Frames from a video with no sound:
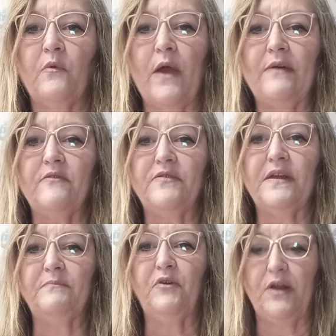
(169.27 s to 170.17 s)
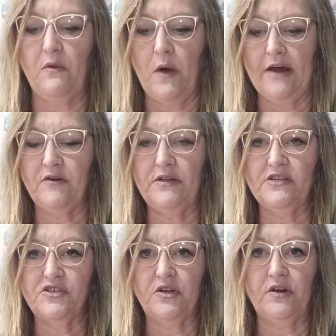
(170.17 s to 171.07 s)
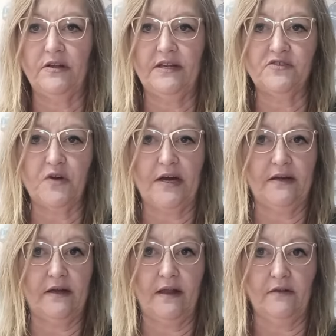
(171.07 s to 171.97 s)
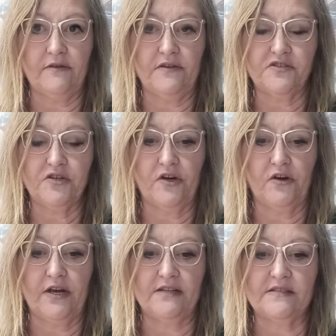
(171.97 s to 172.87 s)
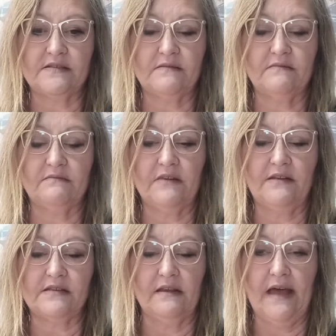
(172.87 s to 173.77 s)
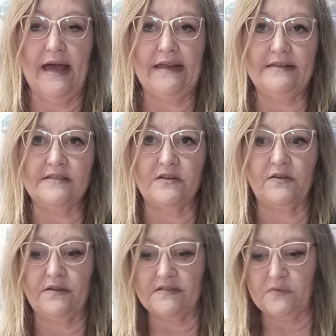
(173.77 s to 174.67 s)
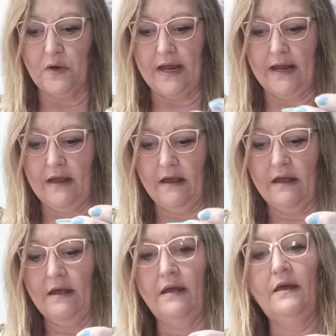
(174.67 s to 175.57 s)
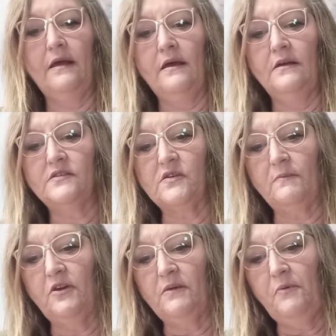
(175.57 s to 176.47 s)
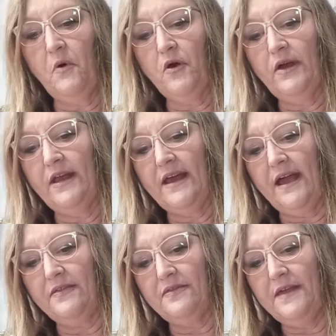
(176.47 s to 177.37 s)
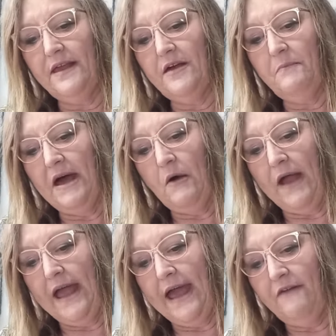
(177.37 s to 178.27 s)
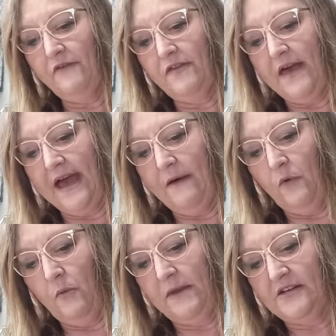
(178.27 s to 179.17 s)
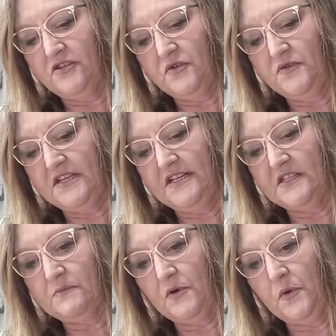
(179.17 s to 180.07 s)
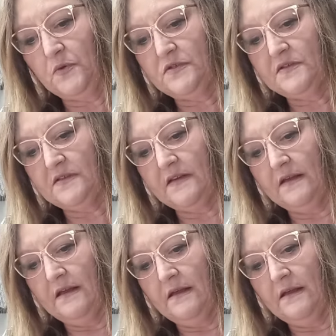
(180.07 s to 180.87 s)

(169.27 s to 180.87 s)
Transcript: rather than putting water in the sugar and then trying to color the sugar. It's a lot easier this way. So I'm going to pour in, I think about half of that will be 2 teaspoons